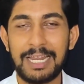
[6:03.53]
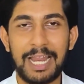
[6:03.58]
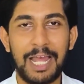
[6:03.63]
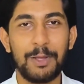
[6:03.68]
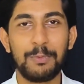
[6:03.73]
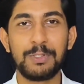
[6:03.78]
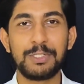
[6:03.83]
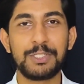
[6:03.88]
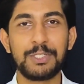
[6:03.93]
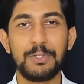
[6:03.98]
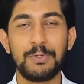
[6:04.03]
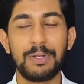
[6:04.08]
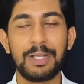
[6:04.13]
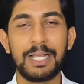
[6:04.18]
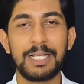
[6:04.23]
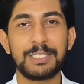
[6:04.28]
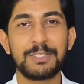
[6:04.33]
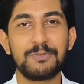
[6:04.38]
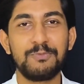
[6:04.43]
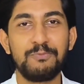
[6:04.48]
And I will see you
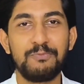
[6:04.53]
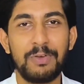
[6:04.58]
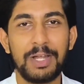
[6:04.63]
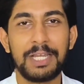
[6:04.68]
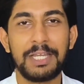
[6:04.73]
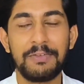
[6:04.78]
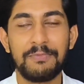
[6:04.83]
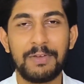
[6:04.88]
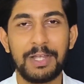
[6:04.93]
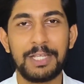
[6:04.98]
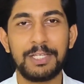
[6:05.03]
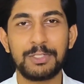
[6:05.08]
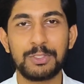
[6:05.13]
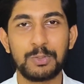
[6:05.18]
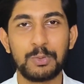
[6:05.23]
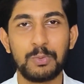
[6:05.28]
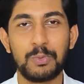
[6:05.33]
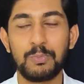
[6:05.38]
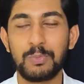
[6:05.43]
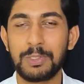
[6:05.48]
guys very, very
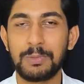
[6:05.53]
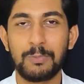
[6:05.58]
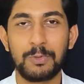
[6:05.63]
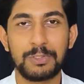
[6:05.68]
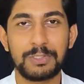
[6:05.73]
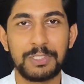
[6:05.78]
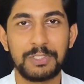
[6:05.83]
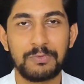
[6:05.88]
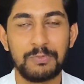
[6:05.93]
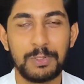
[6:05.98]
soon with more such